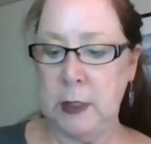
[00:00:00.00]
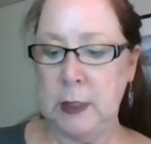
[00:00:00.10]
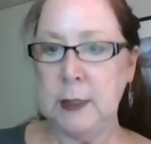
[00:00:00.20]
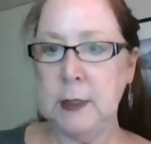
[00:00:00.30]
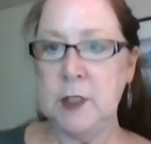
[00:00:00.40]

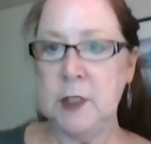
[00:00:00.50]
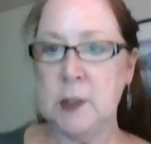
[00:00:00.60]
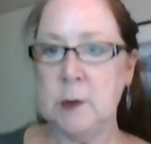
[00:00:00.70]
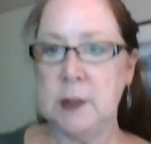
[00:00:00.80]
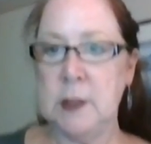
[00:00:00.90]
Give me just
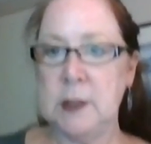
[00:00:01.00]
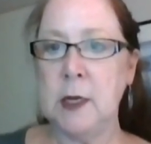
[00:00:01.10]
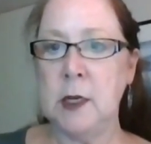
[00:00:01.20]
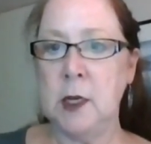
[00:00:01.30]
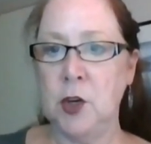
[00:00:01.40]
1 second
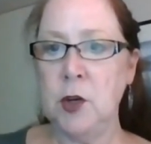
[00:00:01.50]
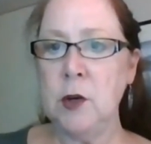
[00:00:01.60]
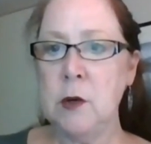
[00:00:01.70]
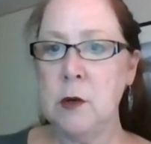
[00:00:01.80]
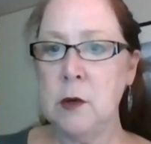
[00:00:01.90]
here.
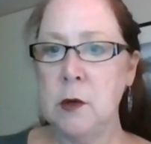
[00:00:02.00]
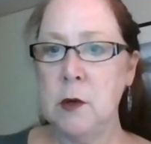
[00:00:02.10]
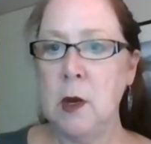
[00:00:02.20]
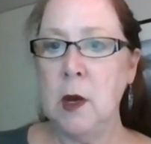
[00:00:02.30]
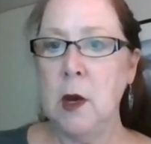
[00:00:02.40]

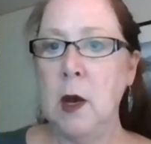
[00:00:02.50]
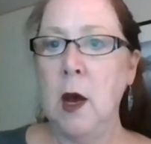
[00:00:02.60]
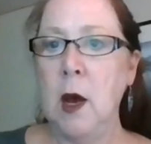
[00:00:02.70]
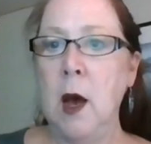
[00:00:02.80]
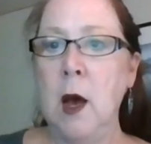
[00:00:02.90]

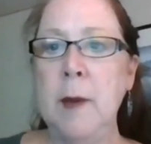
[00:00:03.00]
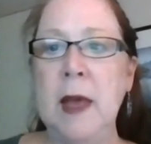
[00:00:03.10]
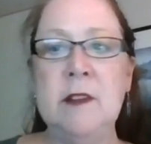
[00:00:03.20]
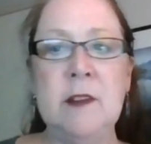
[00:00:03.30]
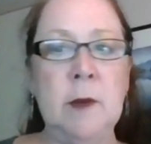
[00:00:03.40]

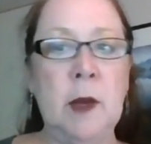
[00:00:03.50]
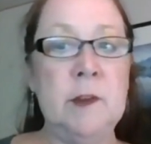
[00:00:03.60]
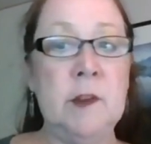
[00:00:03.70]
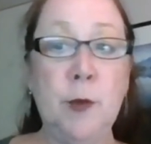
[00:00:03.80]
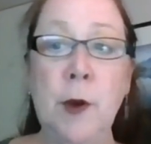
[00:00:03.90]
And sometimes
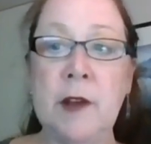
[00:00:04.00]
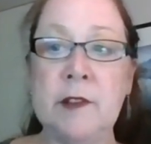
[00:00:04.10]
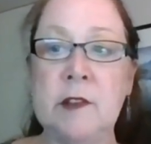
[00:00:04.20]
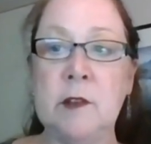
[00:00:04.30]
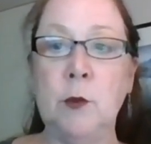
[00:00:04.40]

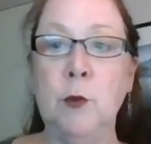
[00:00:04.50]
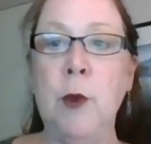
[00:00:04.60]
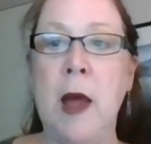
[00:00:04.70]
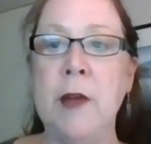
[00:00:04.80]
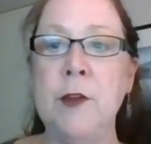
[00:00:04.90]
depressed
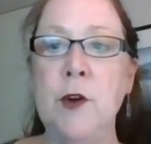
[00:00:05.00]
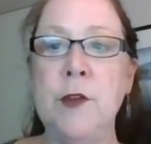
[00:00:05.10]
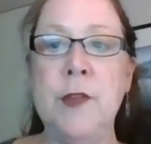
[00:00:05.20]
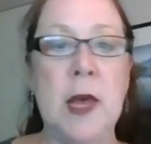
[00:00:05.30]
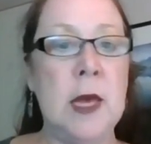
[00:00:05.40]
rather
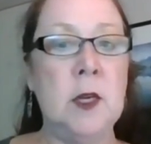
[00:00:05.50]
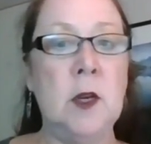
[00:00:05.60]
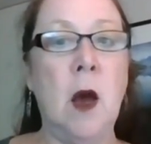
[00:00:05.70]
than